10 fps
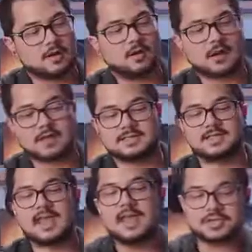All right,
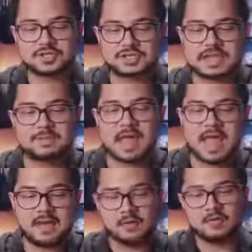HC
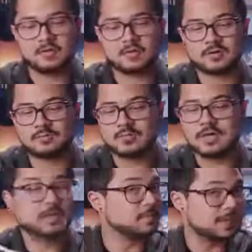Man, or
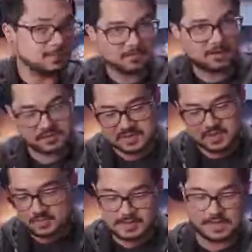Hickman. I'll just
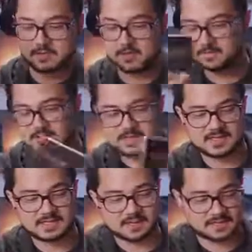call it Hickman, because
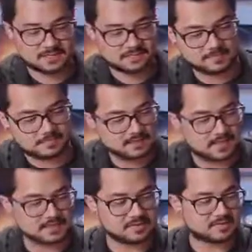that sounds
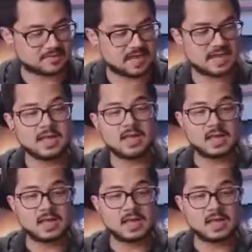easier to say.